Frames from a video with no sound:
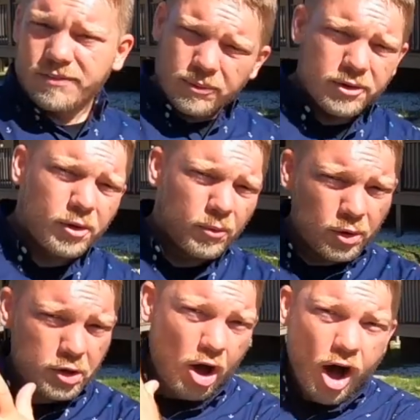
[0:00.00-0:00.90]
If I'm gonna go
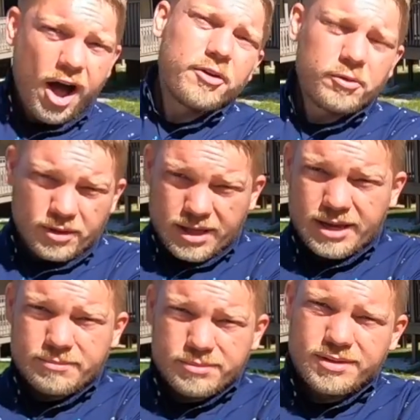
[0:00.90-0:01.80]
work auto
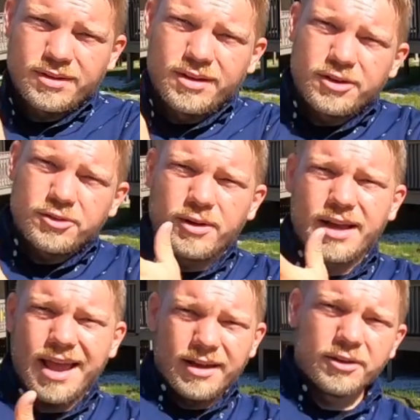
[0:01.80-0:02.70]
claims during
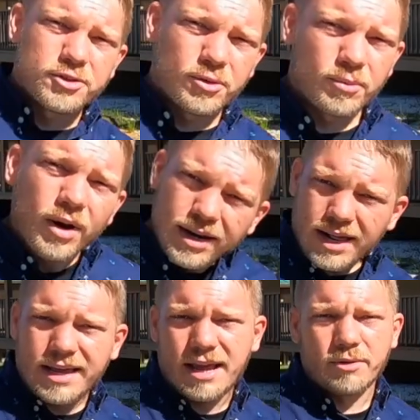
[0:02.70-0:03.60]
a hailstorm, what can
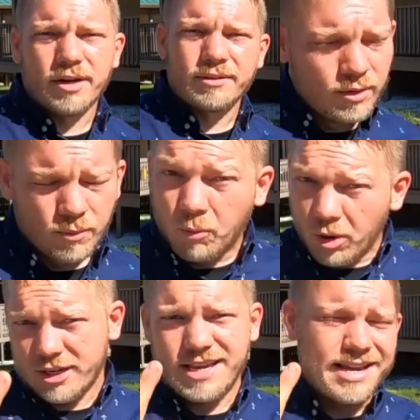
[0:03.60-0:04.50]
I count on? Well,
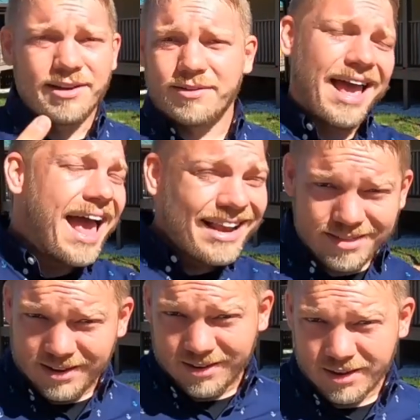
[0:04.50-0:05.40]
one, you can't count on
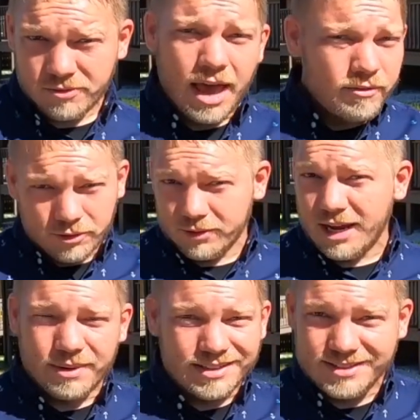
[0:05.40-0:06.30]
anything. If you haven't learned
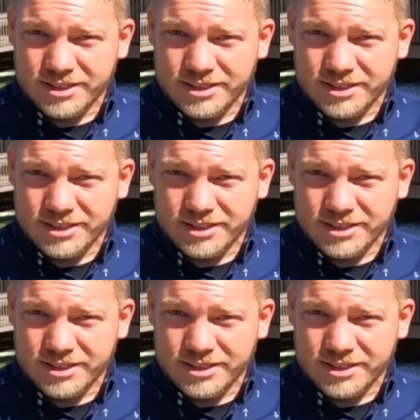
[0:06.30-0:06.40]
that about this